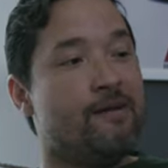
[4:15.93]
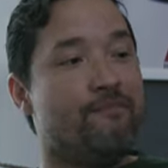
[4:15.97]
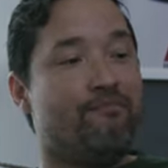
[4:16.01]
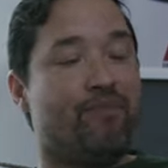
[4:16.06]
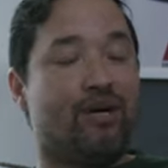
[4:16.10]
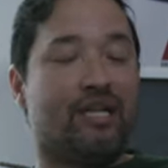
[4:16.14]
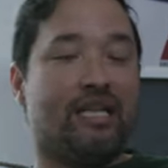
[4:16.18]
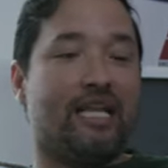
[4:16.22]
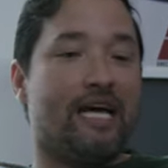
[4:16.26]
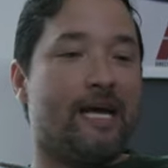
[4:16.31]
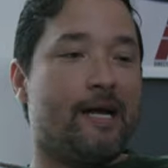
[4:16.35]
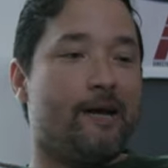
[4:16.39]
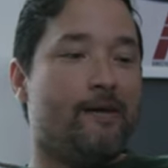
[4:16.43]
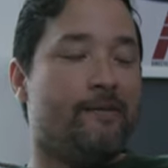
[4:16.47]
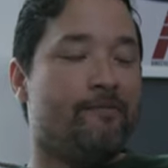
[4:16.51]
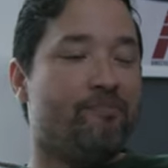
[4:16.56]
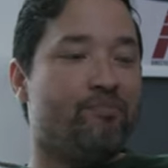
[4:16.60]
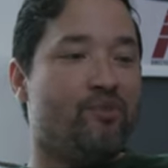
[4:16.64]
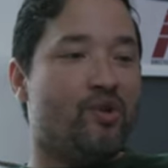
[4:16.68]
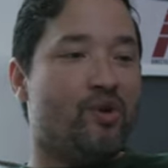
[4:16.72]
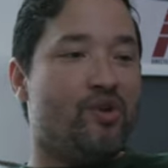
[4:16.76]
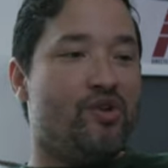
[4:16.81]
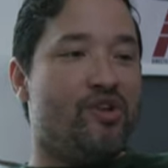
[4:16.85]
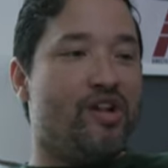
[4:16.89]
But, like,
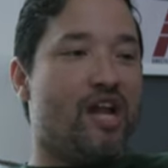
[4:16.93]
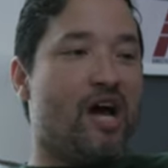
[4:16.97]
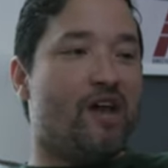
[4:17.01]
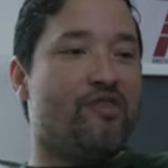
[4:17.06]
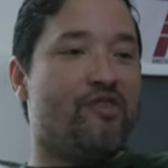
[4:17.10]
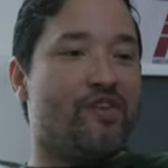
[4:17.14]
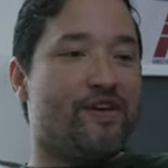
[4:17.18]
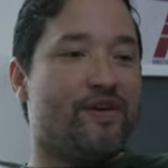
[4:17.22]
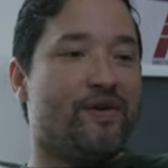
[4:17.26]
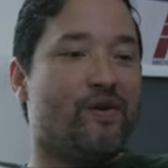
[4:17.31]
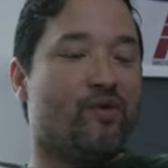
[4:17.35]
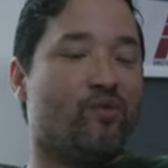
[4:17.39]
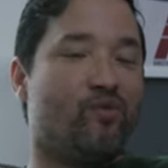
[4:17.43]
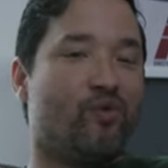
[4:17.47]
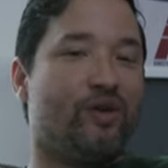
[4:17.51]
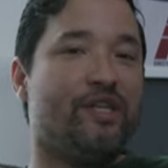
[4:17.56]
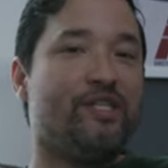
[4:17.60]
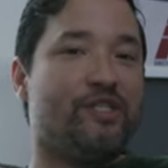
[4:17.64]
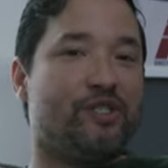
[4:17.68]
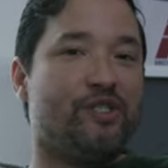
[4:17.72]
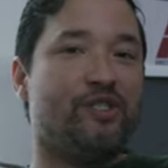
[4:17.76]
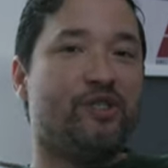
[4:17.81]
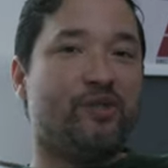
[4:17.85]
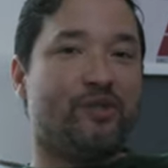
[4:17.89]
nothing
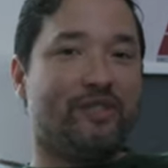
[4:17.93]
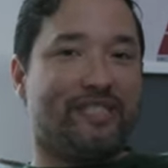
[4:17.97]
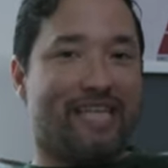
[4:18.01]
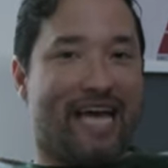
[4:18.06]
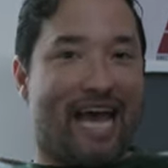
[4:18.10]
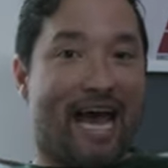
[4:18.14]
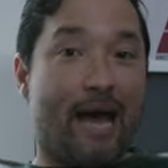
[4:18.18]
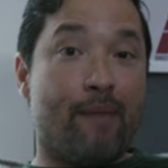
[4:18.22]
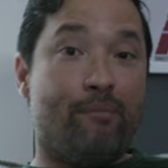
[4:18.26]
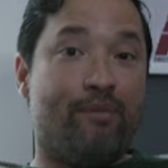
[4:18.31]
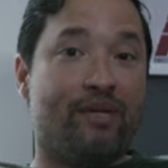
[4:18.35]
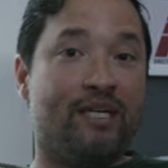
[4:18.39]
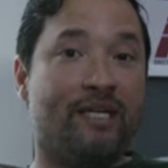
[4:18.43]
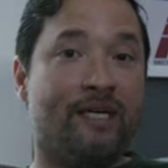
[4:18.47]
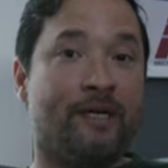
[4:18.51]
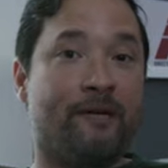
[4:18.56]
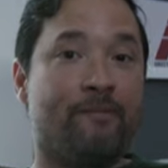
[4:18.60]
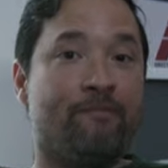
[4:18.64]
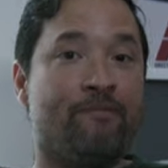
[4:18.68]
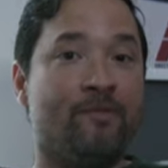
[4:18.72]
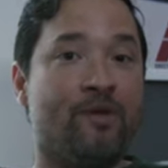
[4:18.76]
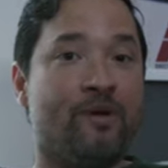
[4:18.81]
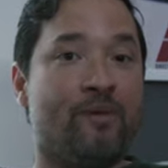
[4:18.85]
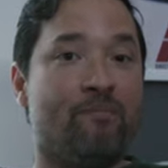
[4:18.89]
original is happening.